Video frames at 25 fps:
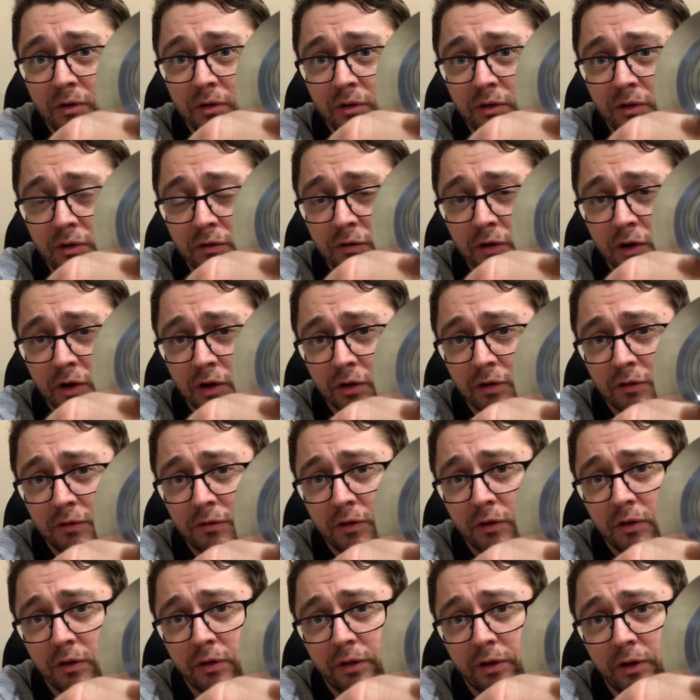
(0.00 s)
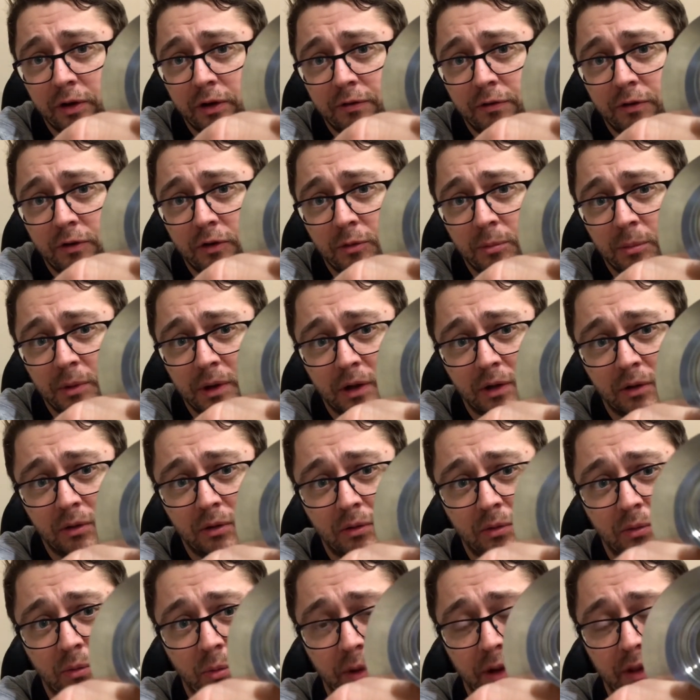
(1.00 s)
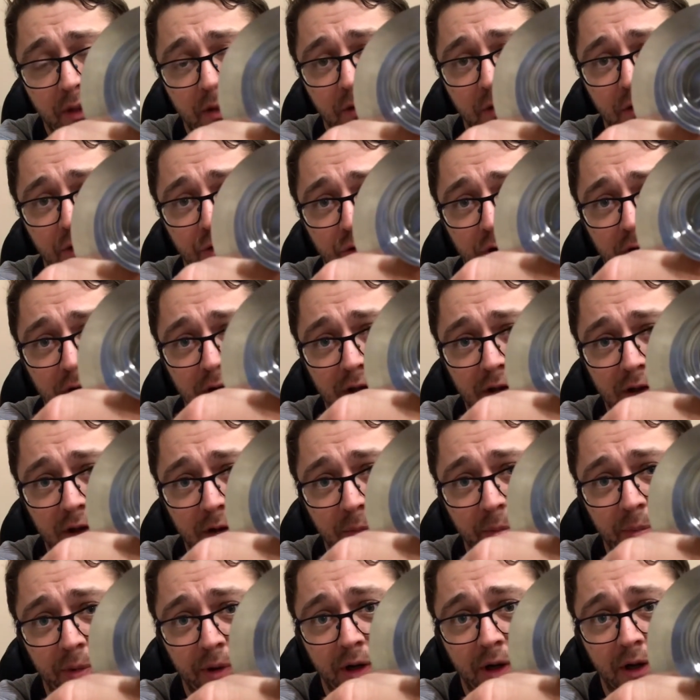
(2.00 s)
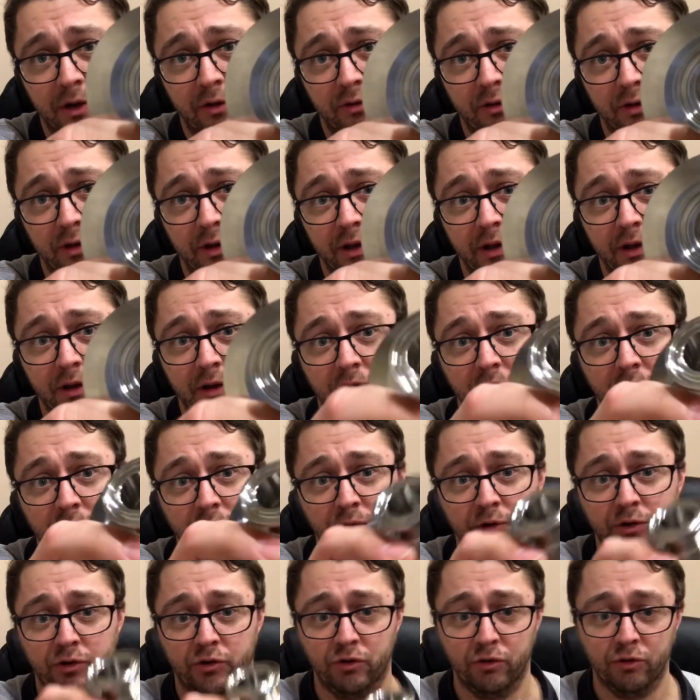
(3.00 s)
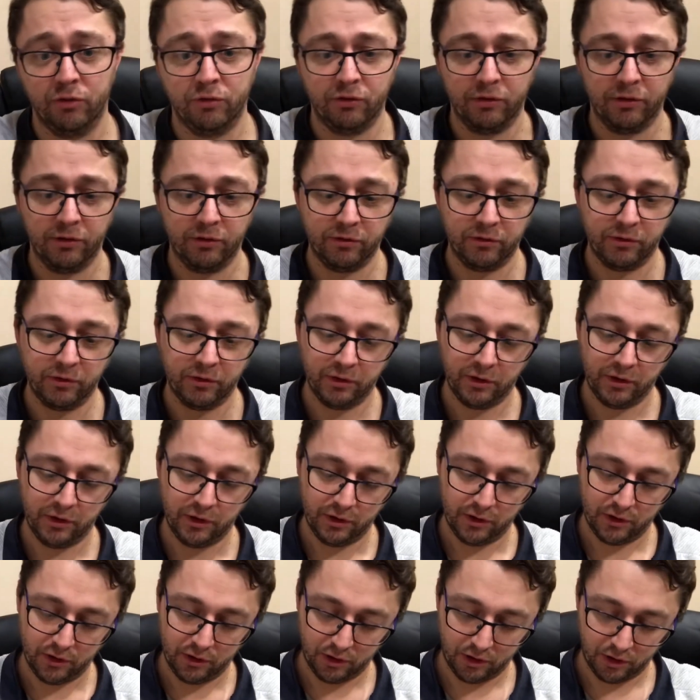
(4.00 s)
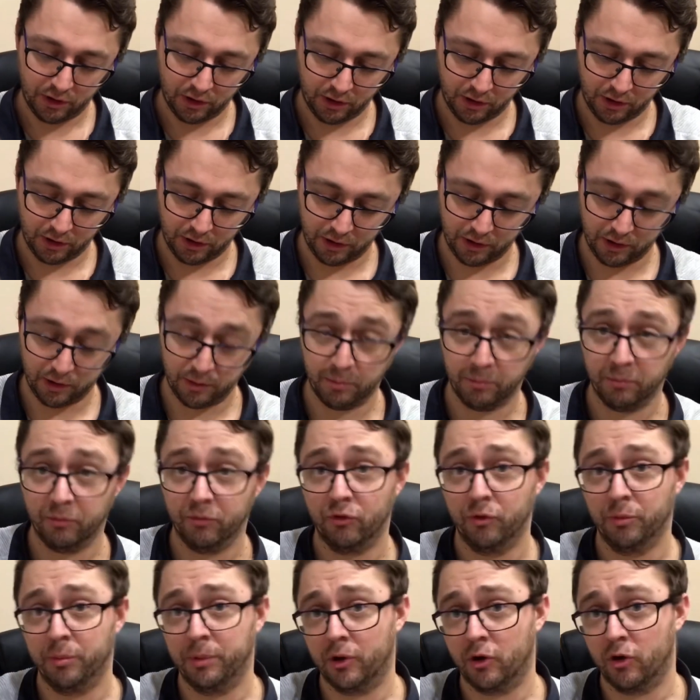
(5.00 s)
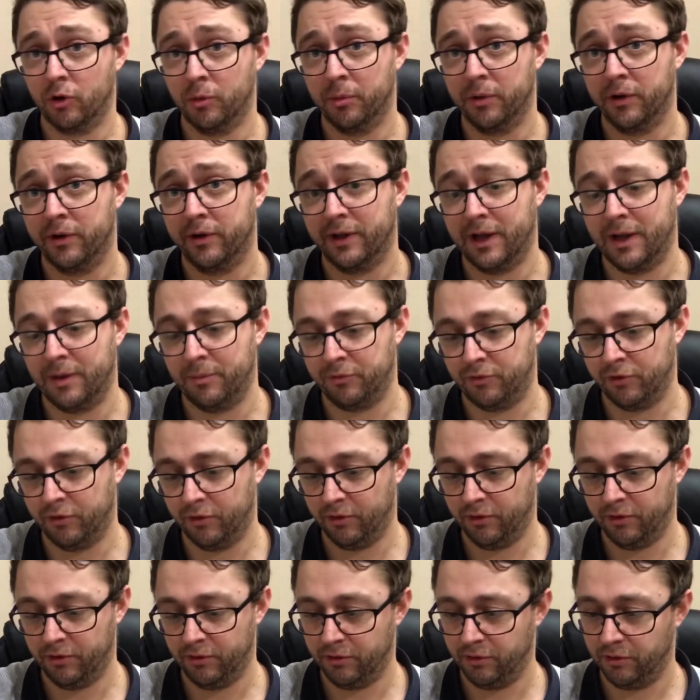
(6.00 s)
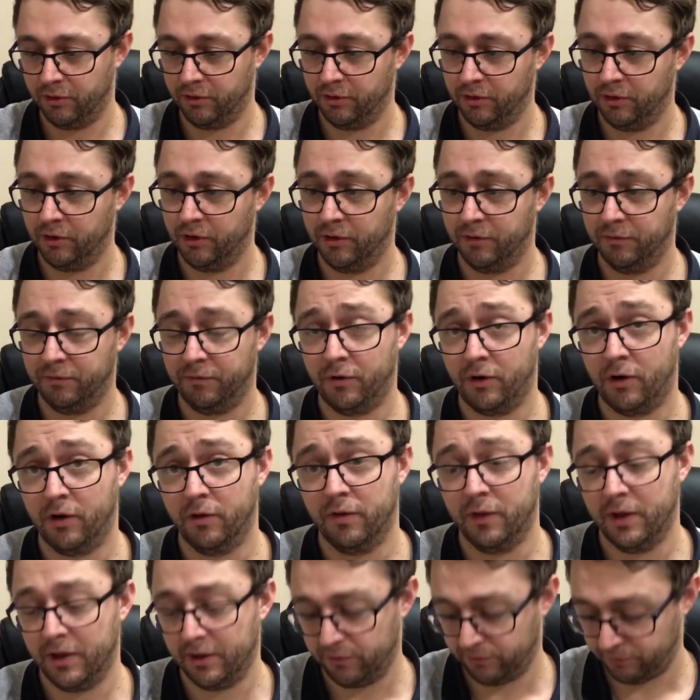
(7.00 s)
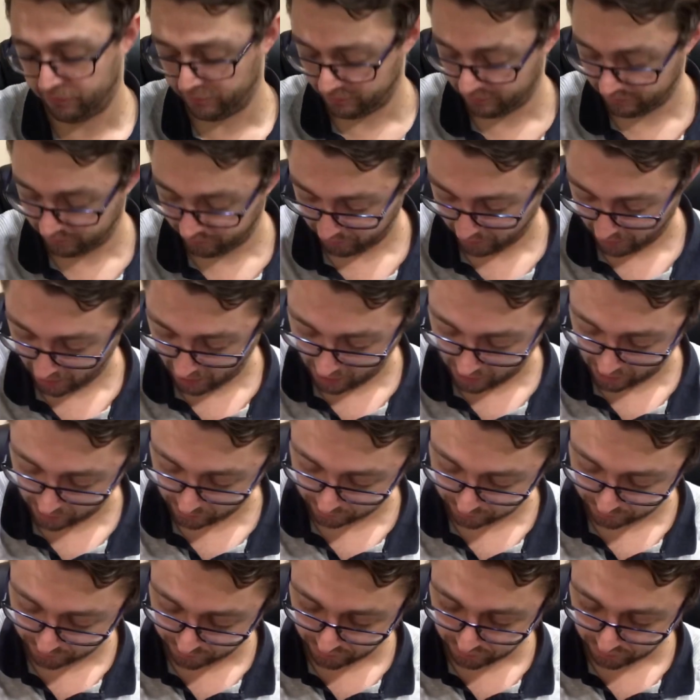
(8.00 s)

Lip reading: you've not got the full 34mm width of the tri-clamp. It actually reduces to become an adapter for this. Now